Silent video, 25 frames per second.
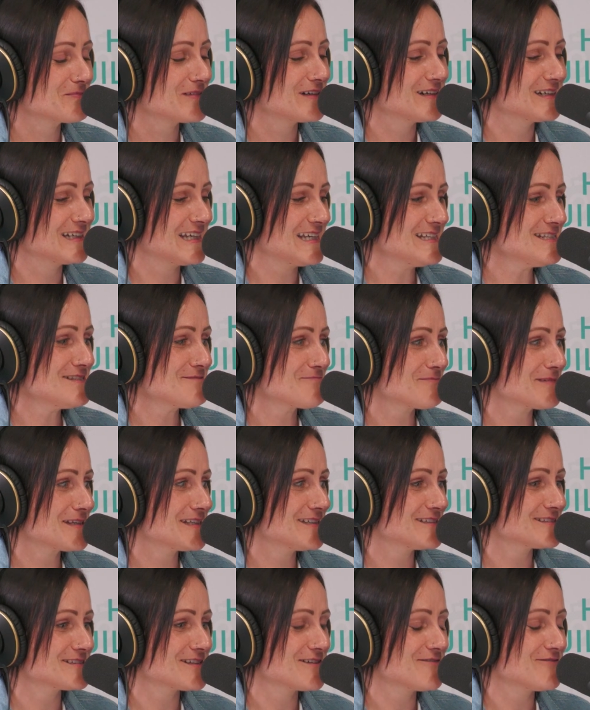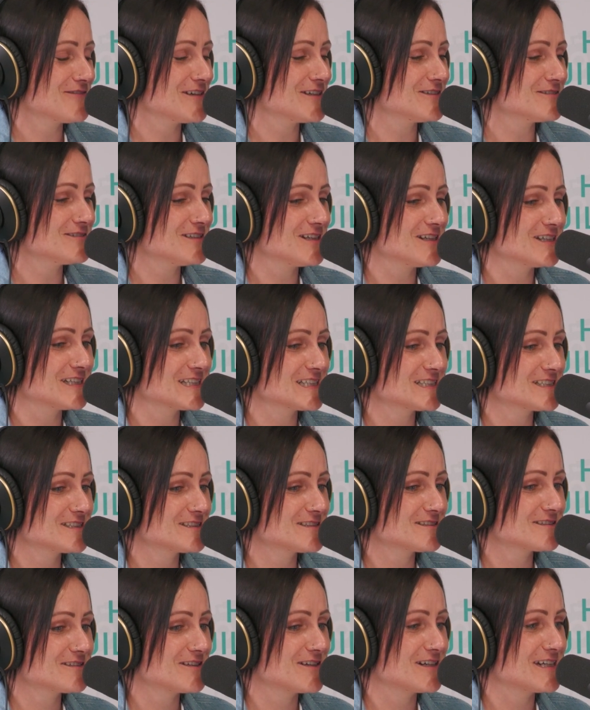I guess because I felt
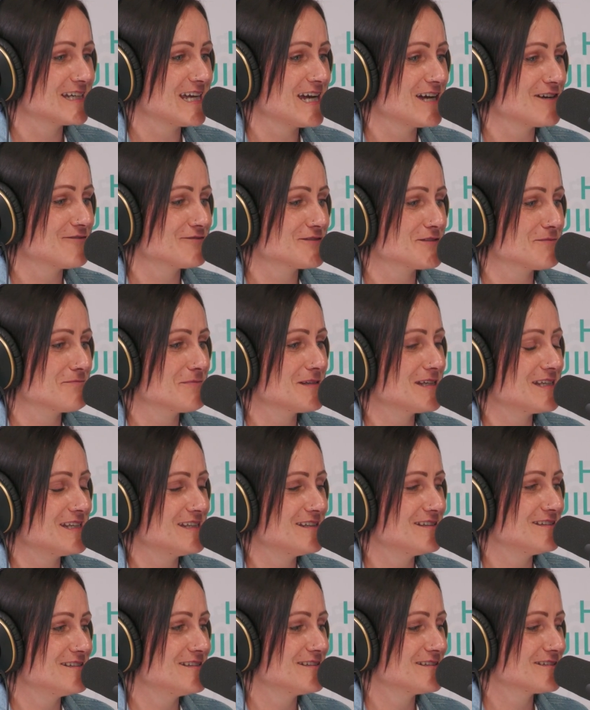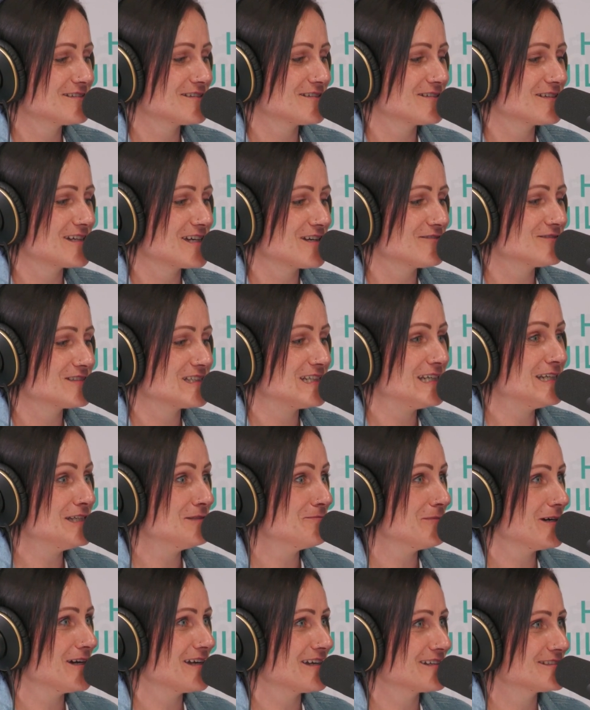like I have to lead
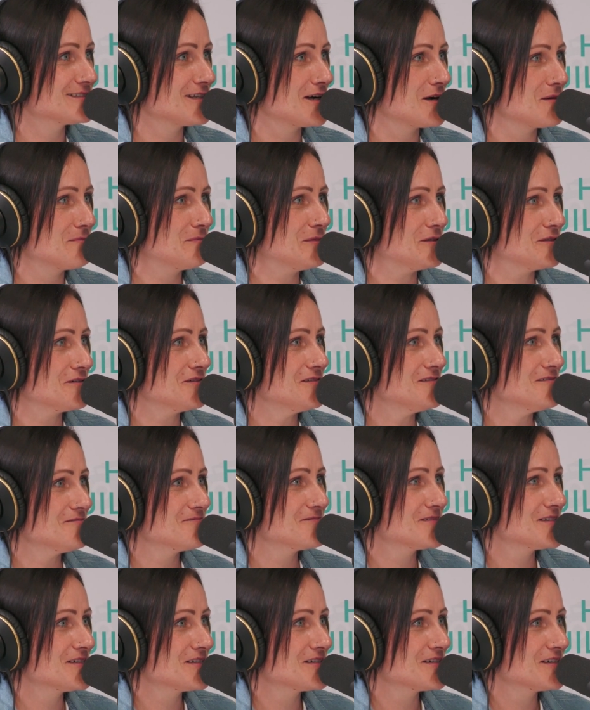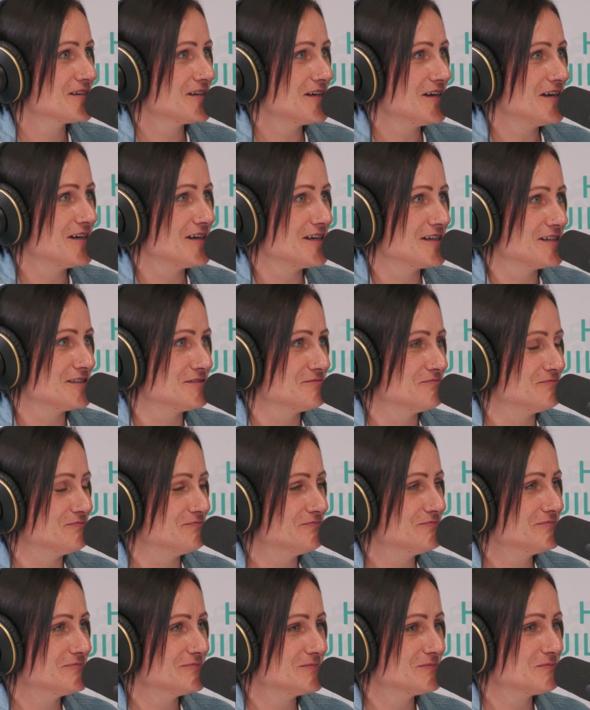by example.
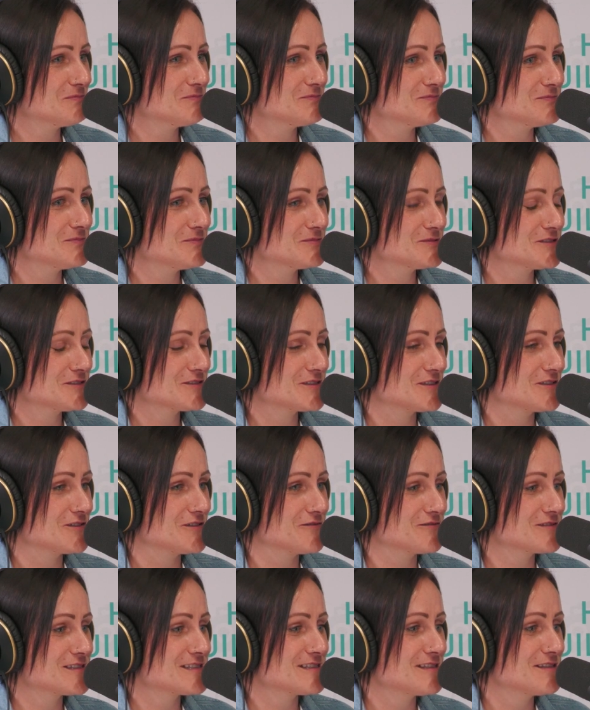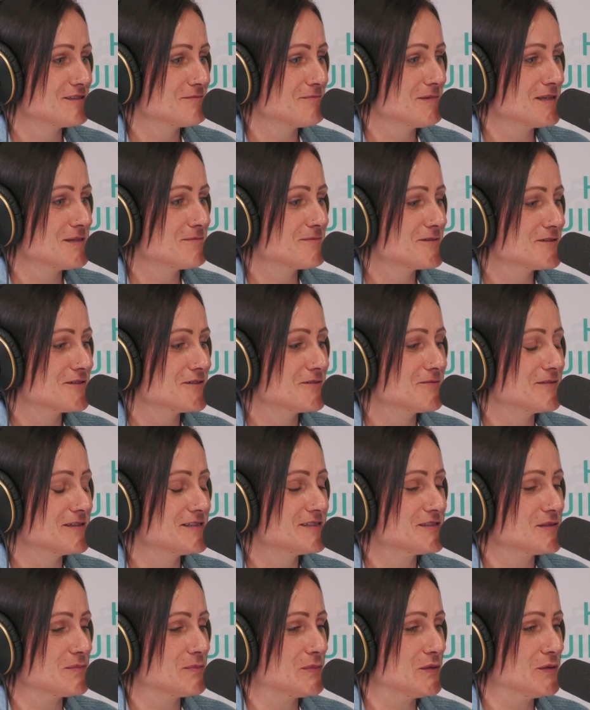So obviously the people who we
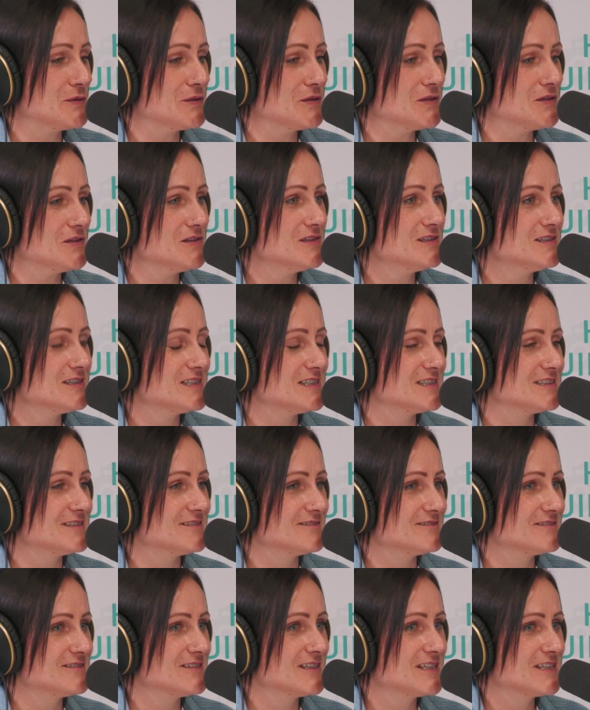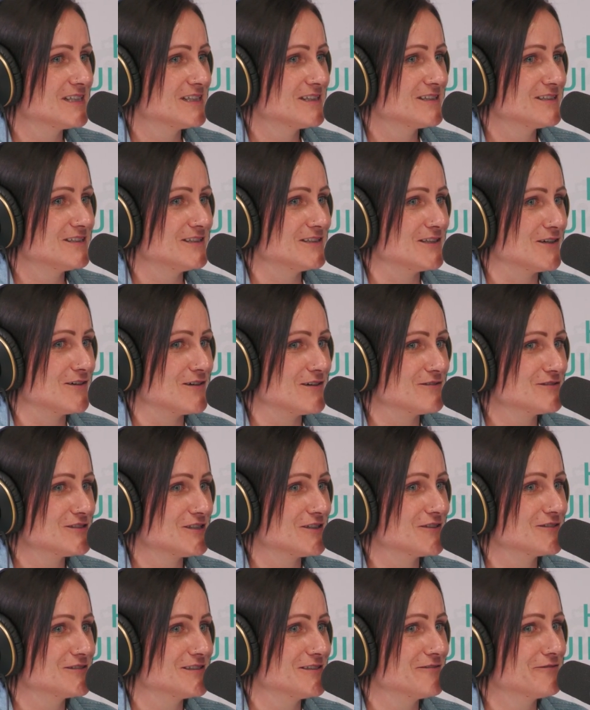support, and I've
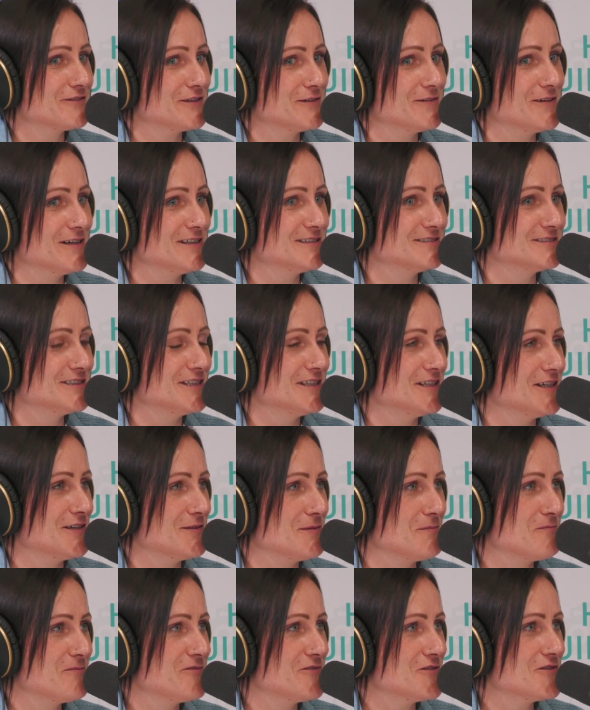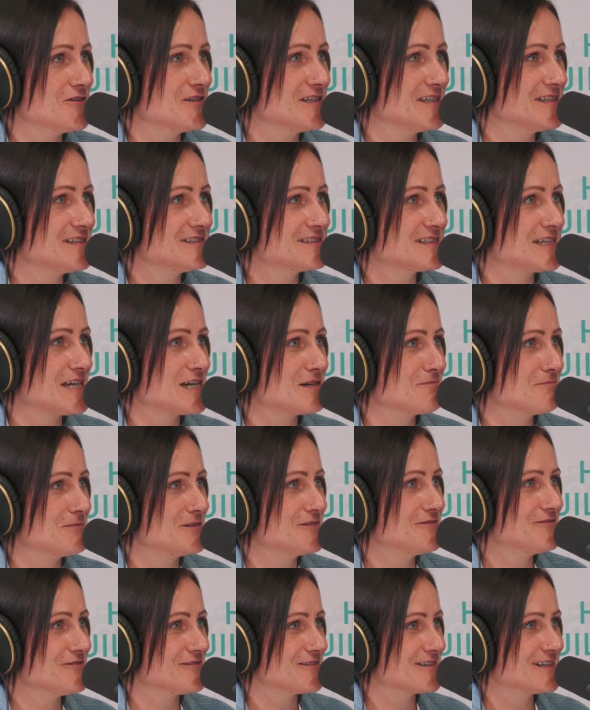told everyone, I'm 4 years gamble
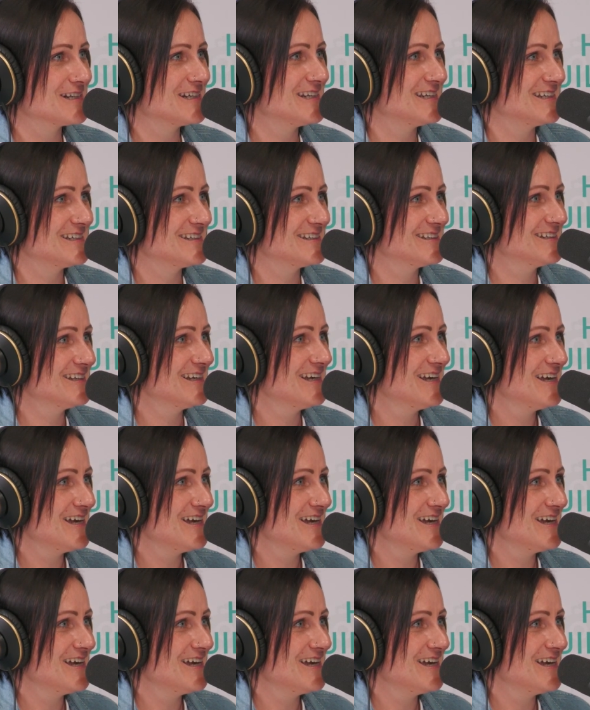free,